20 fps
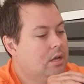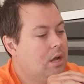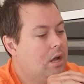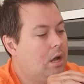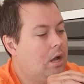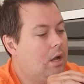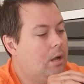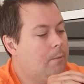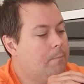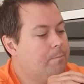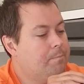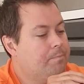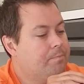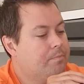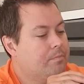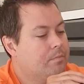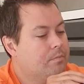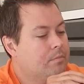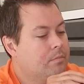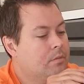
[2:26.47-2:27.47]
Um,
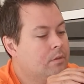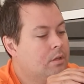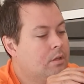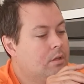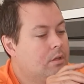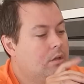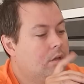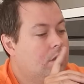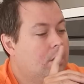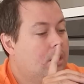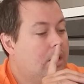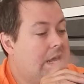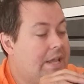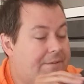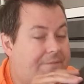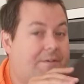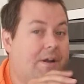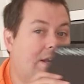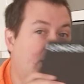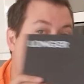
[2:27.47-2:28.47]

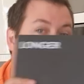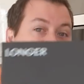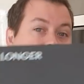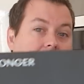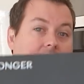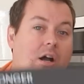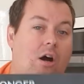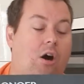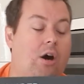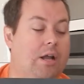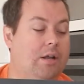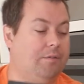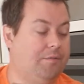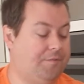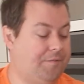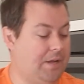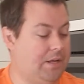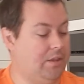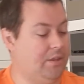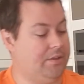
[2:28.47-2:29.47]
if anything, I have
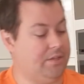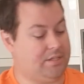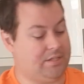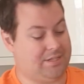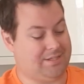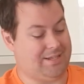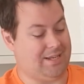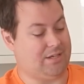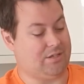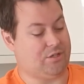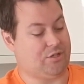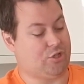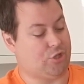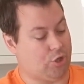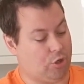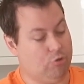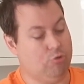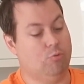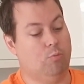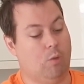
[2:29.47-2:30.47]
found this sticks
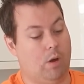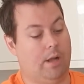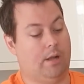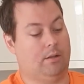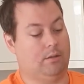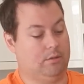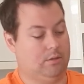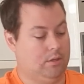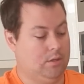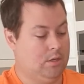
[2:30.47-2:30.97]
too well.